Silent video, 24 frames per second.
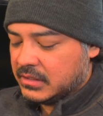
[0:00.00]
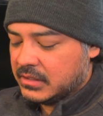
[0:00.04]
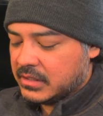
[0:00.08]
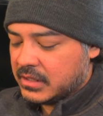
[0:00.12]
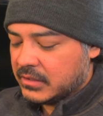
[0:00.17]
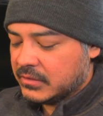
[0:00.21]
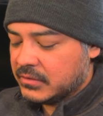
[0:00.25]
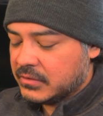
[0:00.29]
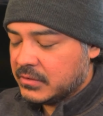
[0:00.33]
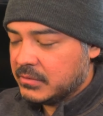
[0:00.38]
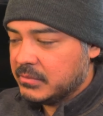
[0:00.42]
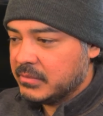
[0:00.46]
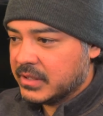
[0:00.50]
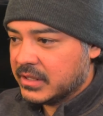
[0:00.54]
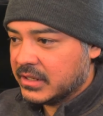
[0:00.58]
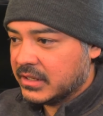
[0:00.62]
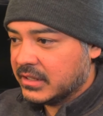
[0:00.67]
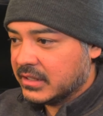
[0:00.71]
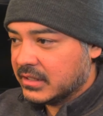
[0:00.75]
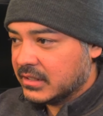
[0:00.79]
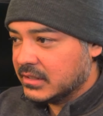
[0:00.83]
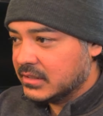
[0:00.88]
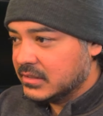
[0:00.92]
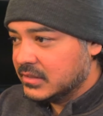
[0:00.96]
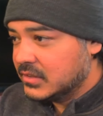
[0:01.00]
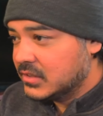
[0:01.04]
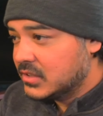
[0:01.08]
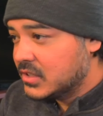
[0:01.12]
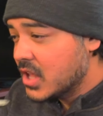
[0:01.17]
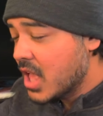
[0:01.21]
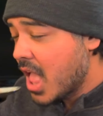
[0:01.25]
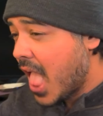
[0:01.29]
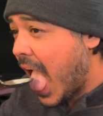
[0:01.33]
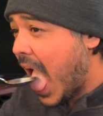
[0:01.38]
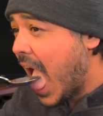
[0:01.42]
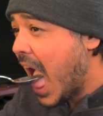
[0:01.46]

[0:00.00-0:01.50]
Not too many, at least.